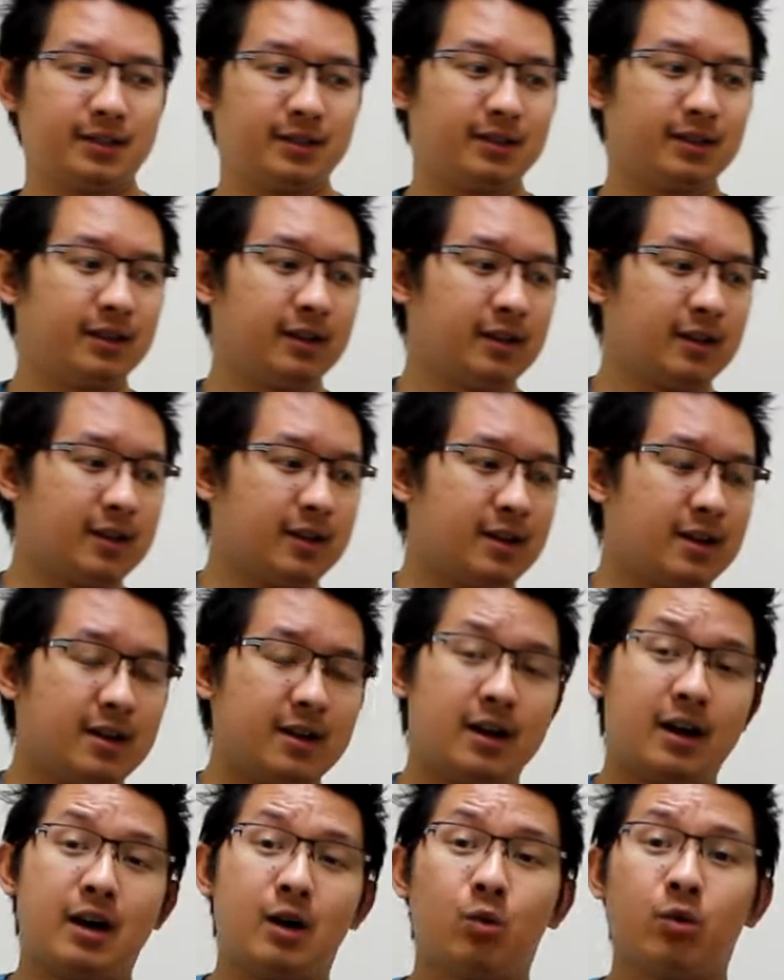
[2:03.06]
it
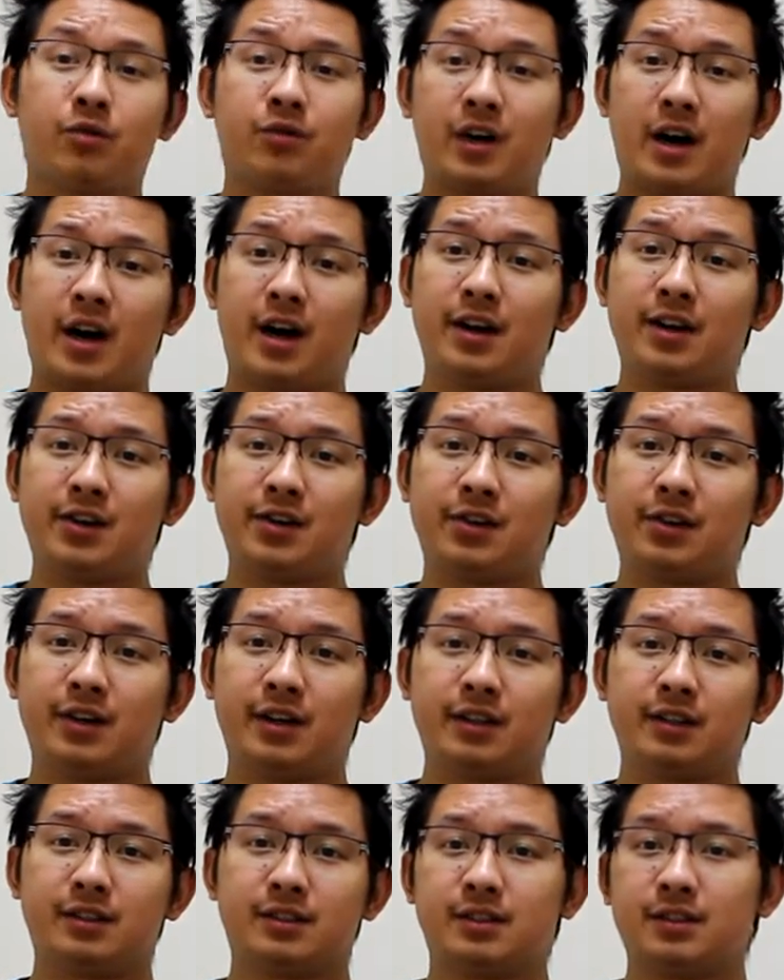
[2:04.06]
with the audio
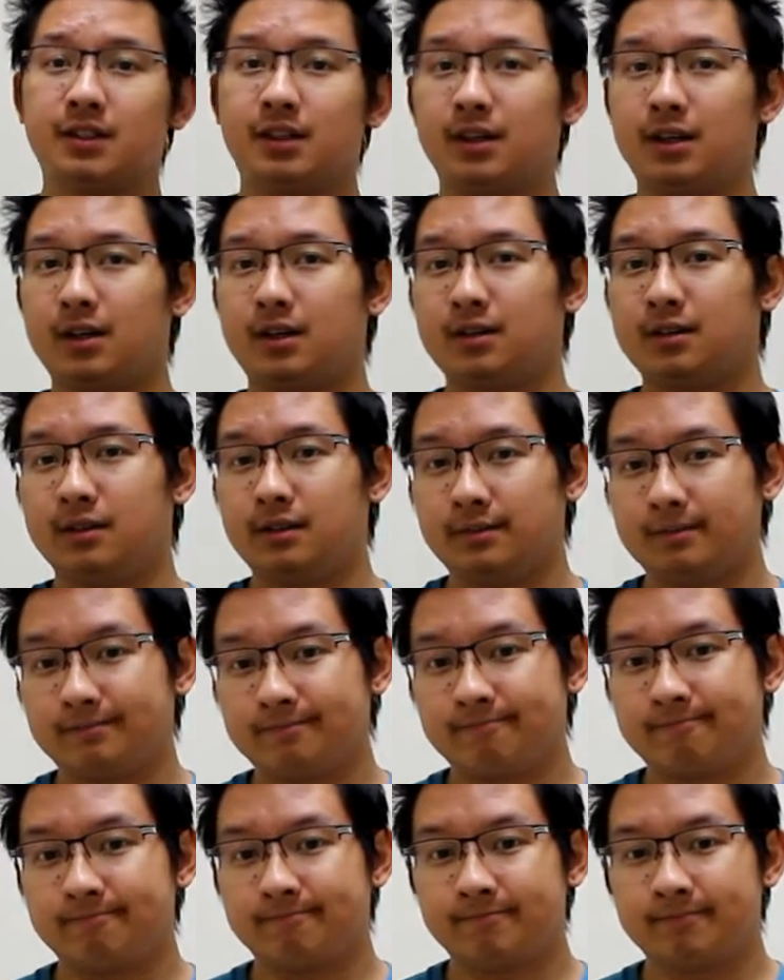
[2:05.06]
on. So
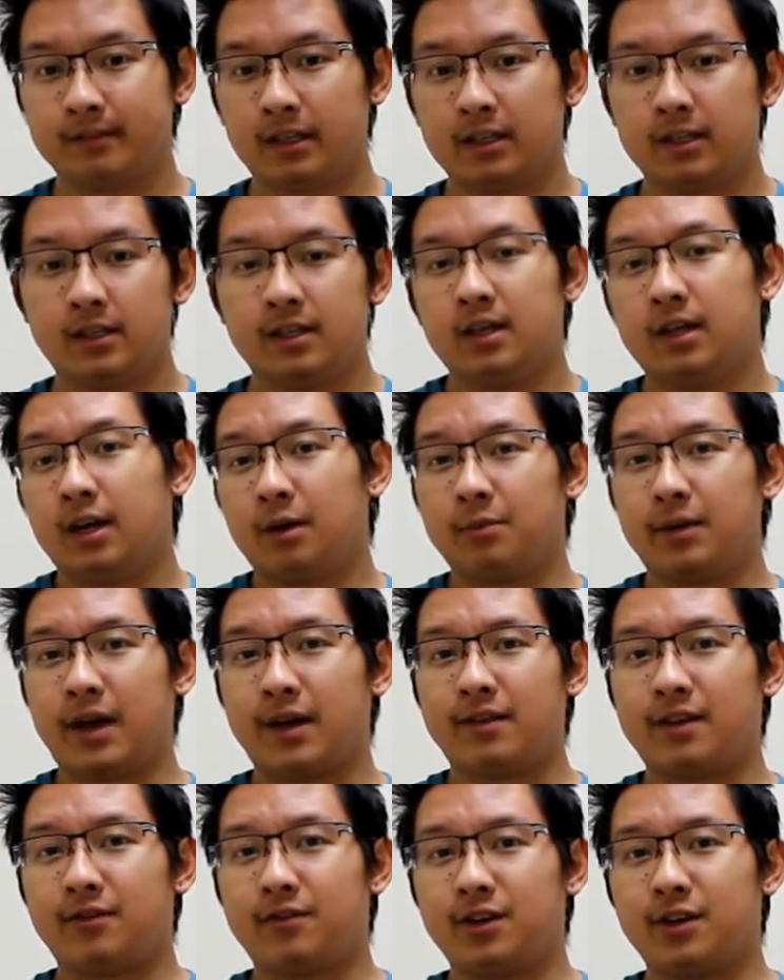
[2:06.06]
I'm gonna
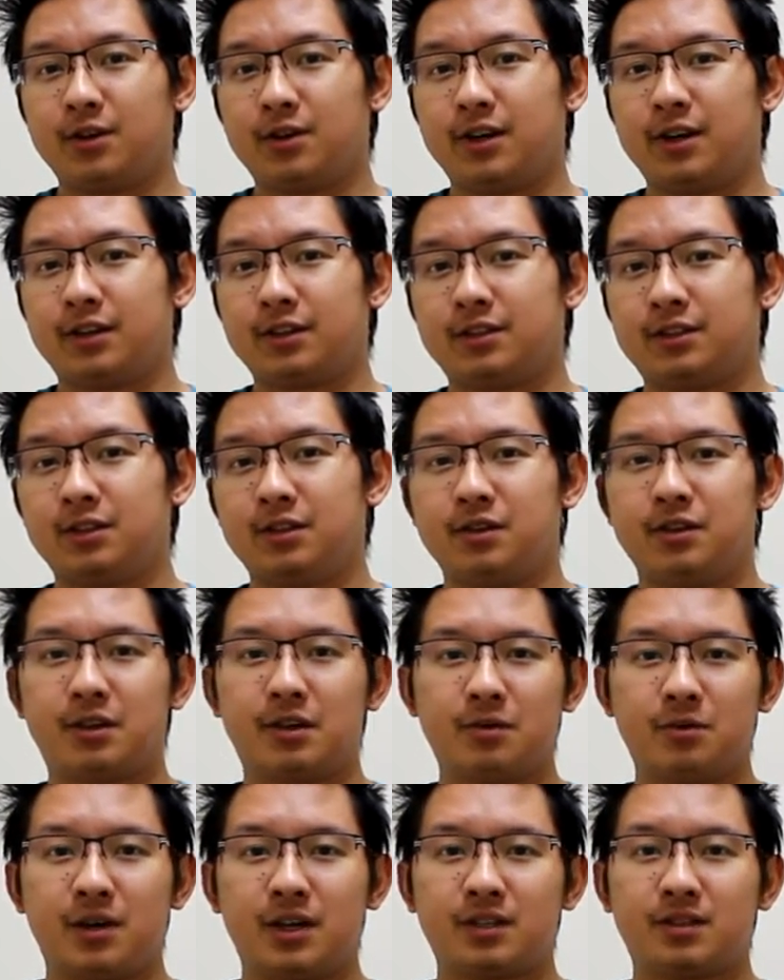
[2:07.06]
have that video here too. You
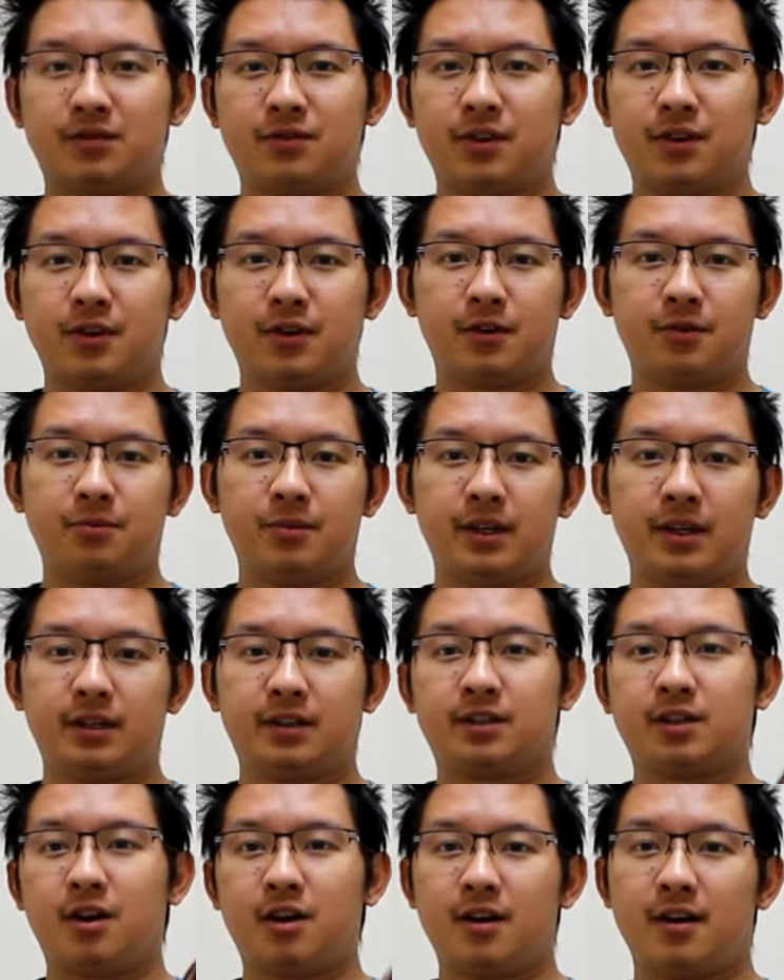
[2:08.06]
can watch the video of me
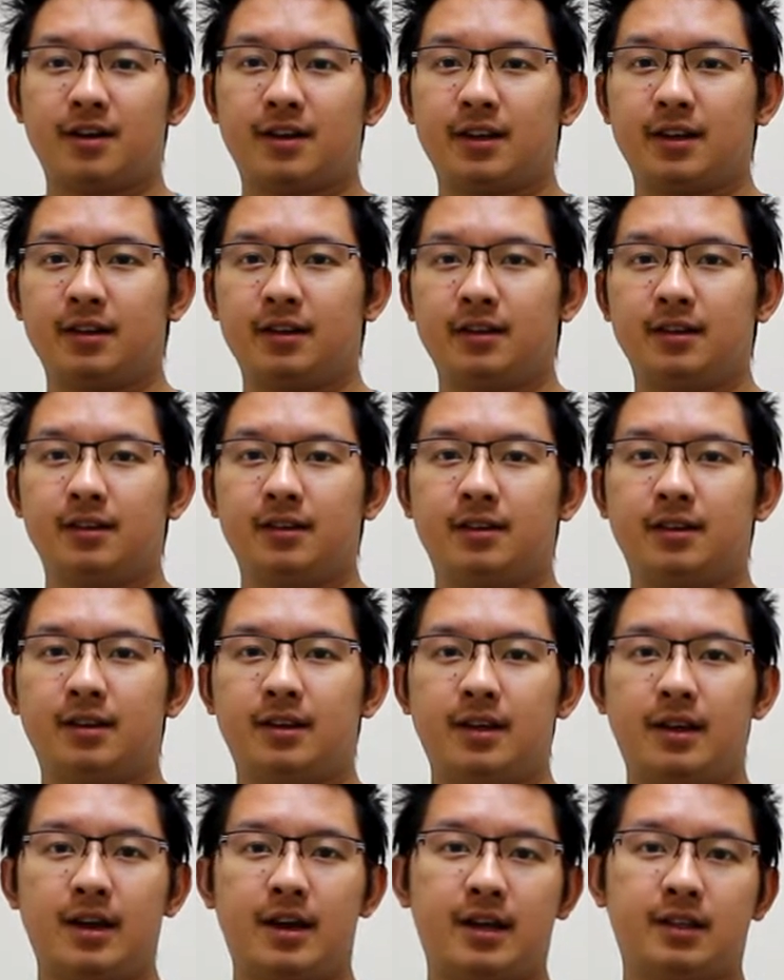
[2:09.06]
talking
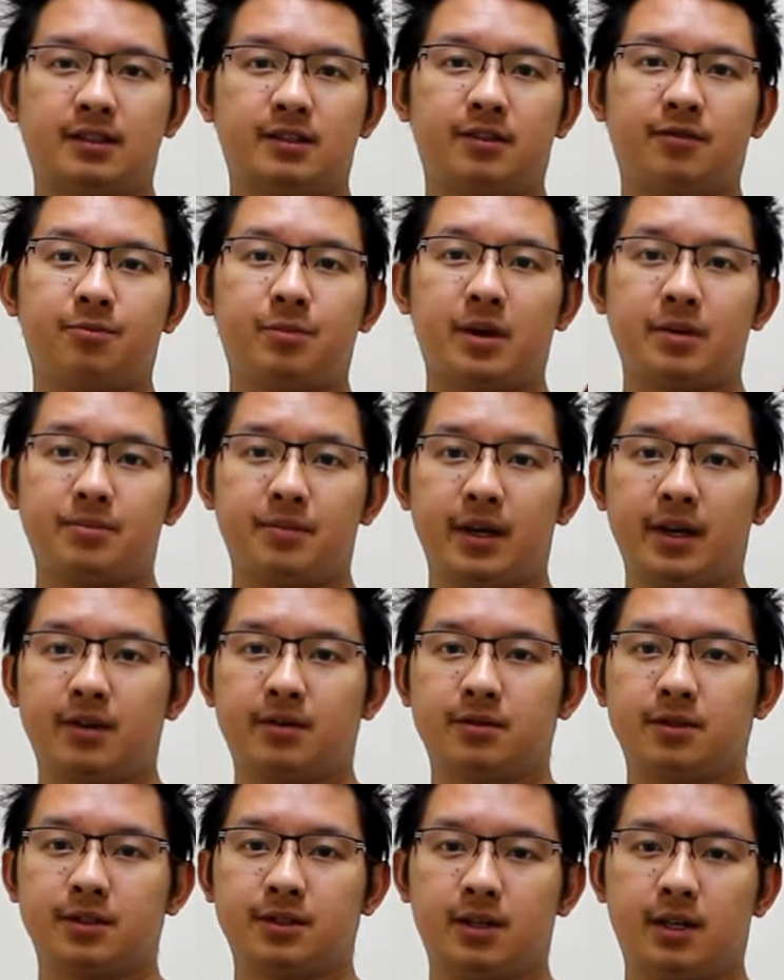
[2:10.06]
as if my mic
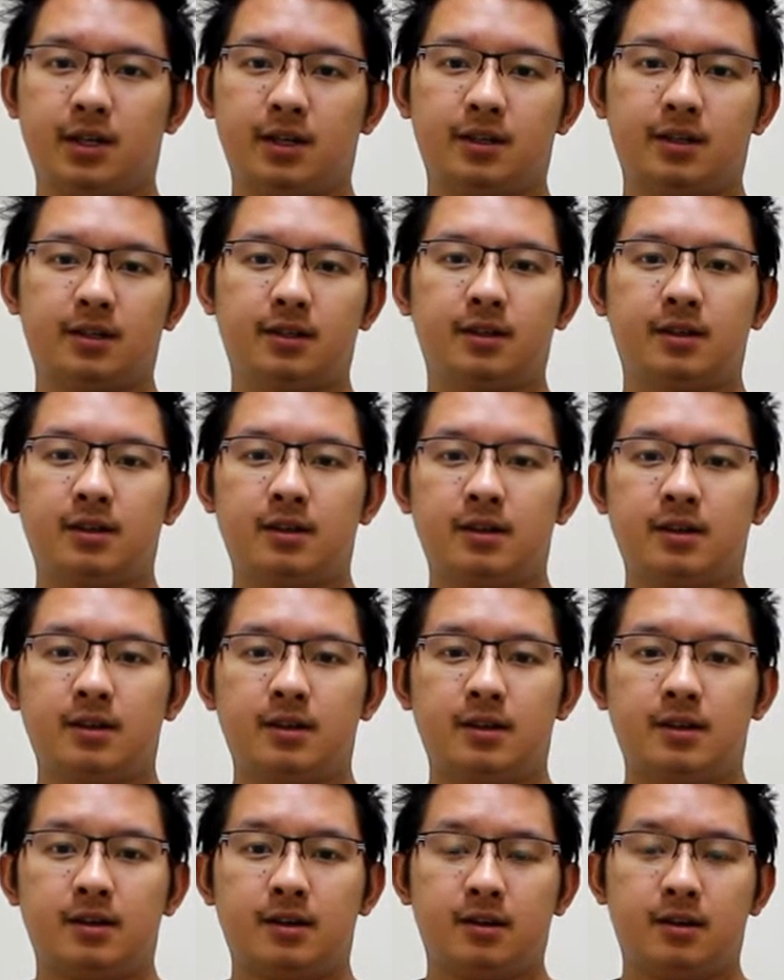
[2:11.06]
was on,
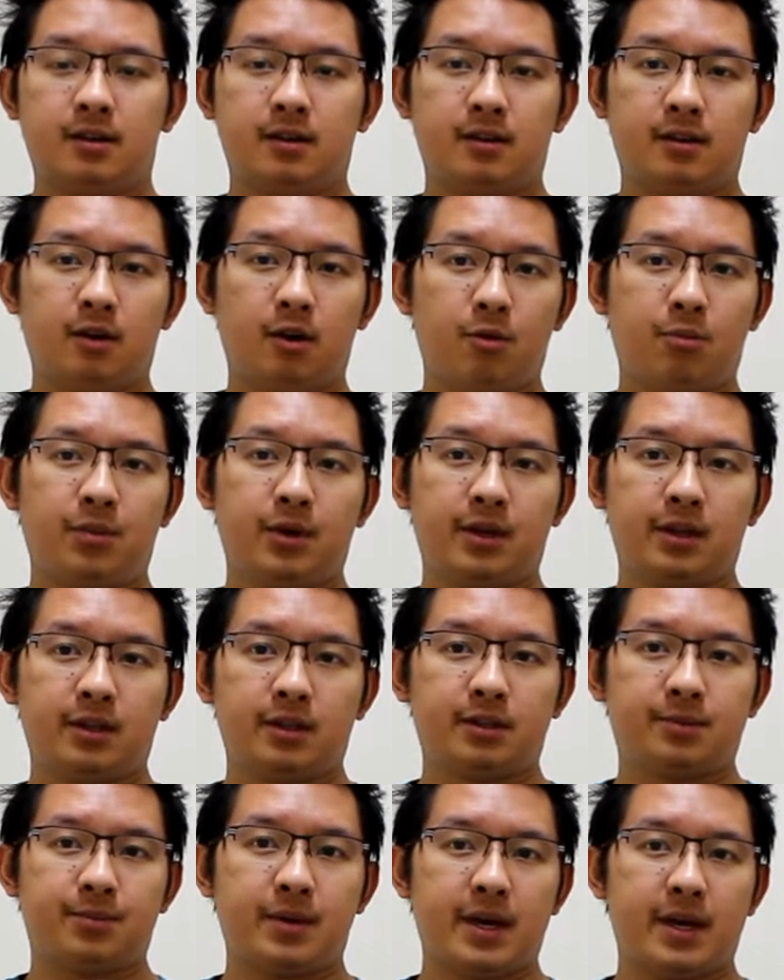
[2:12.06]
opening
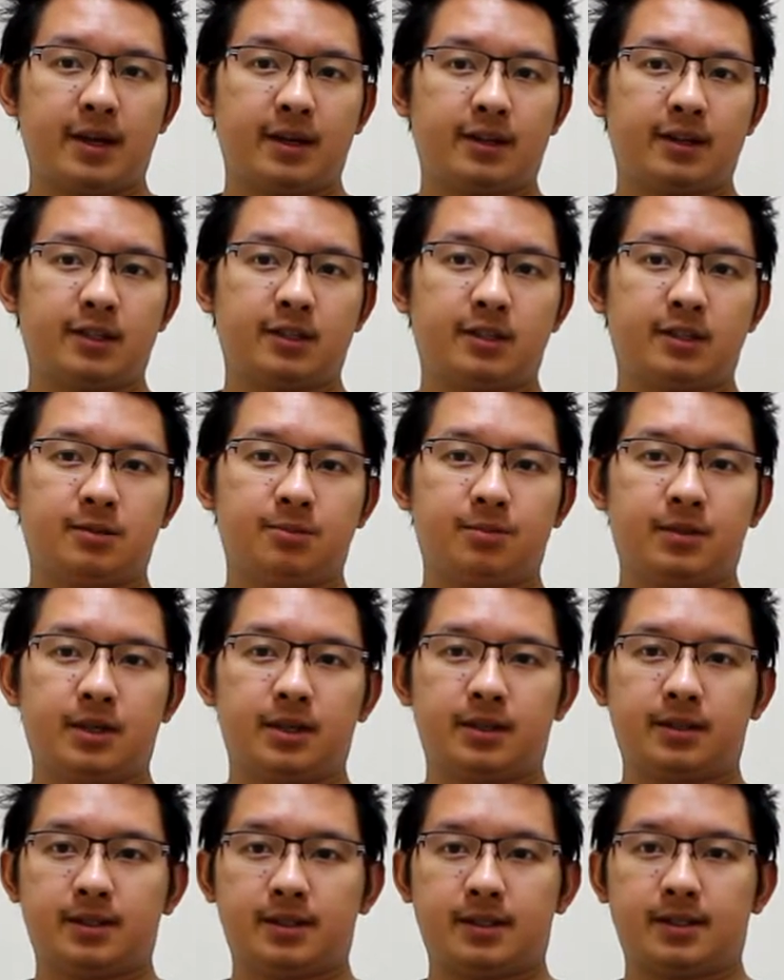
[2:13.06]
this package,
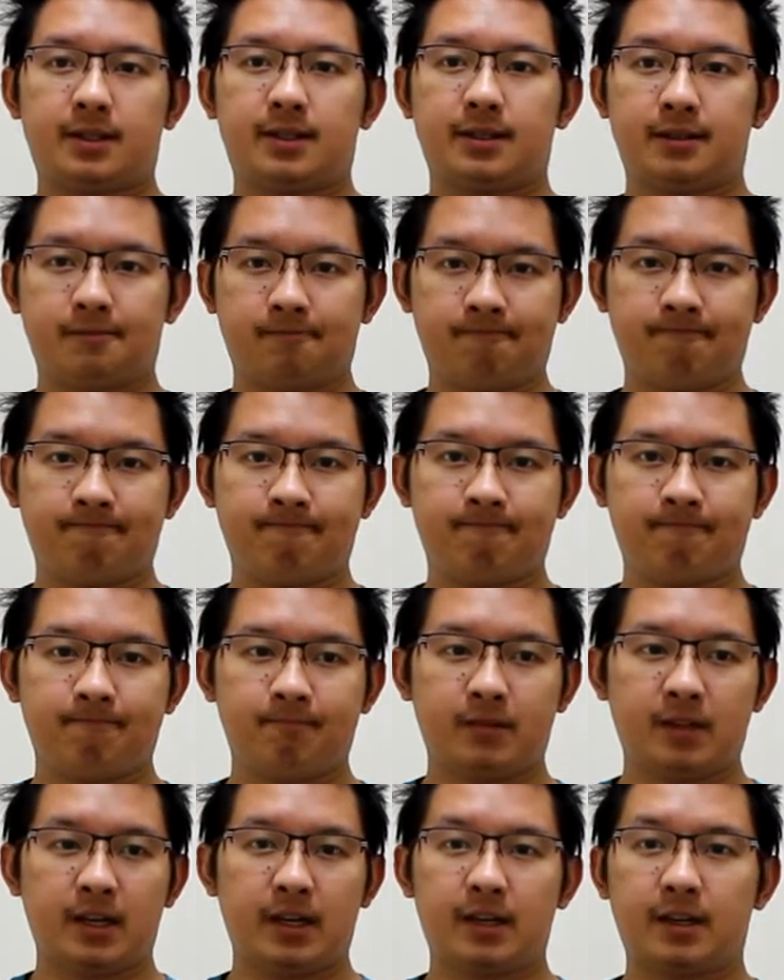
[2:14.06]
but
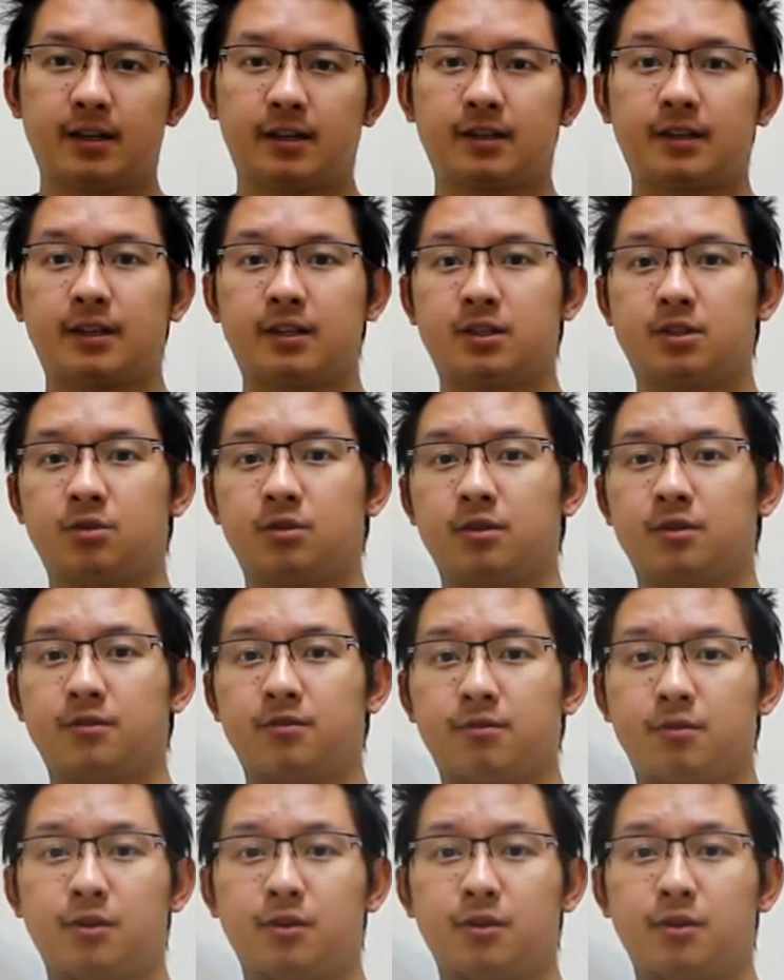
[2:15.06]
I cut that short